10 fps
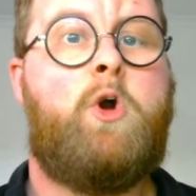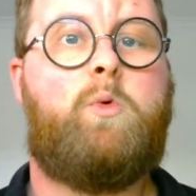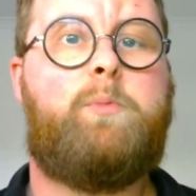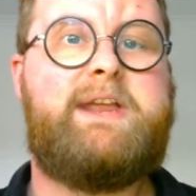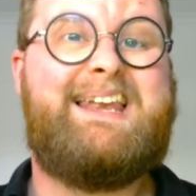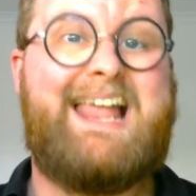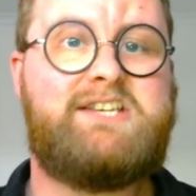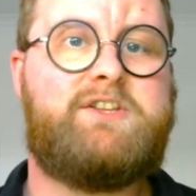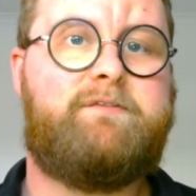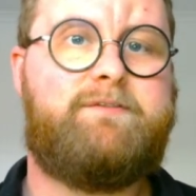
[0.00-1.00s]
will be
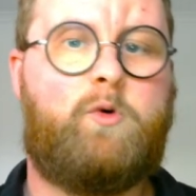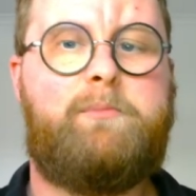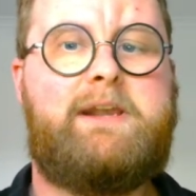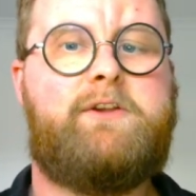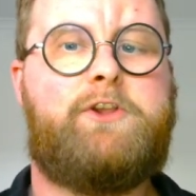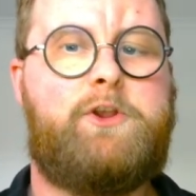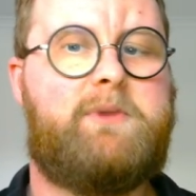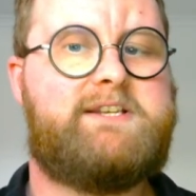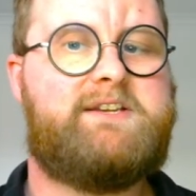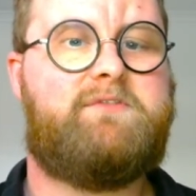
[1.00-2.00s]
less than 4 million
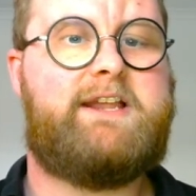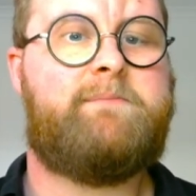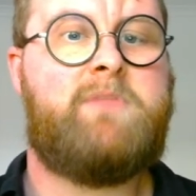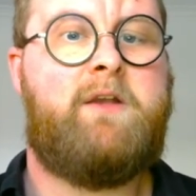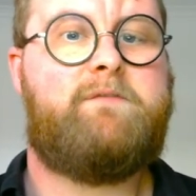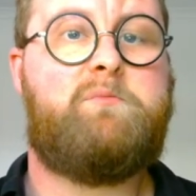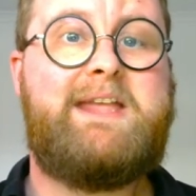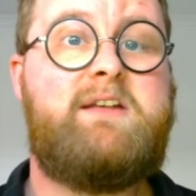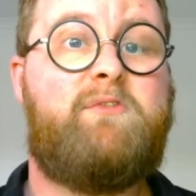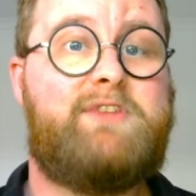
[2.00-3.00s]
cumulatively. For
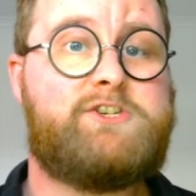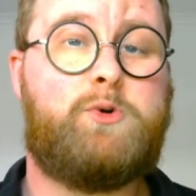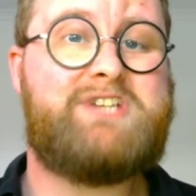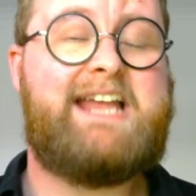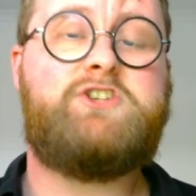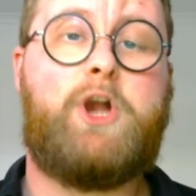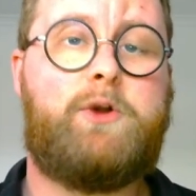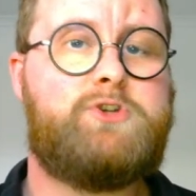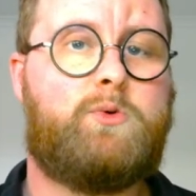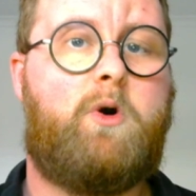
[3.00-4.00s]
me, this costs a
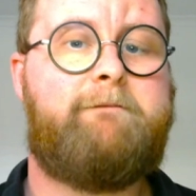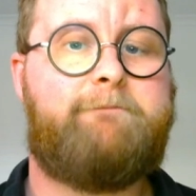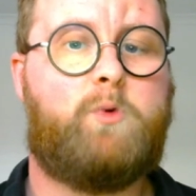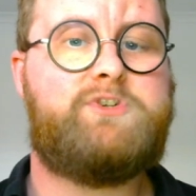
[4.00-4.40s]
total of 40